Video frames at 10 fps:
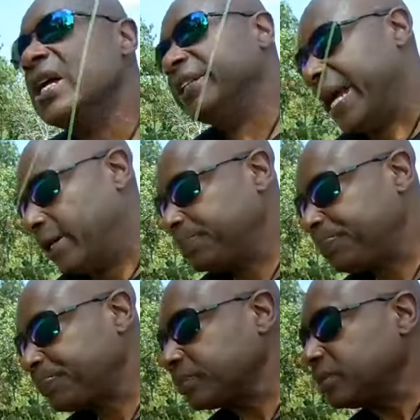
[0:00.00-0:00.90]
Now,
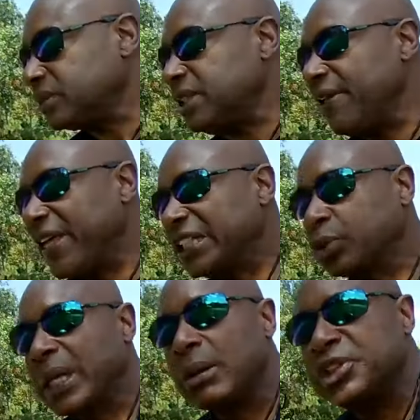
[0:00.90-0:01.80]
that's
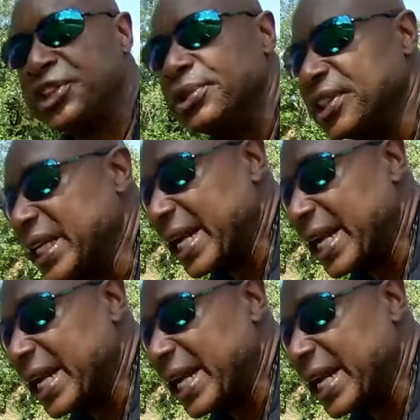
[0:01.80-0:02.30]
what I was using,